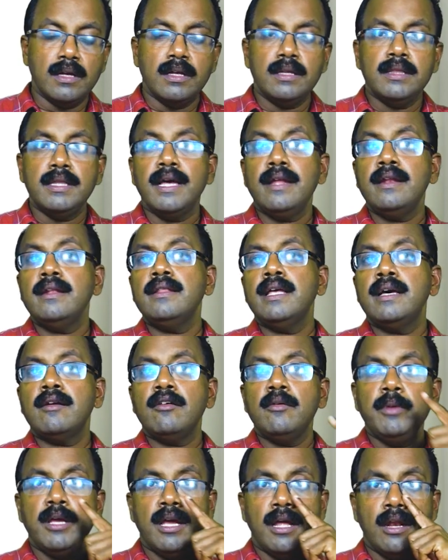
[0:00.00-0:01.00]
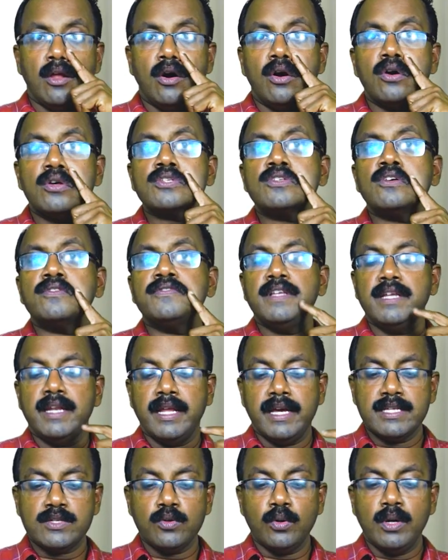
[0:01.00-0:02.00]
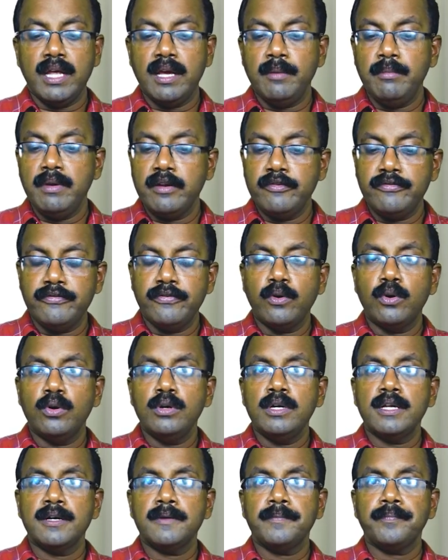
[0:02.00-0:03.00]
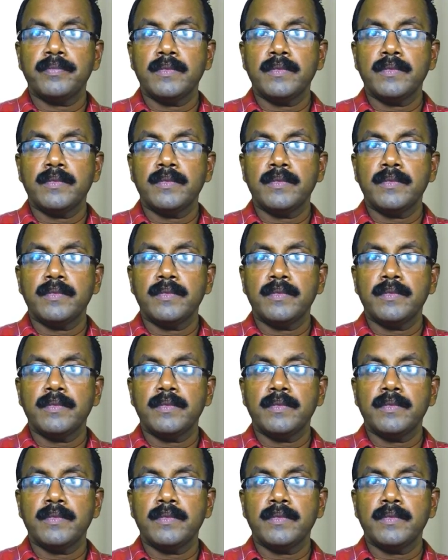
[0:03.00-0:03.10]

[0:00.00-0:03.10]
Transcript: Then there will be a loss of the nasolabial fold.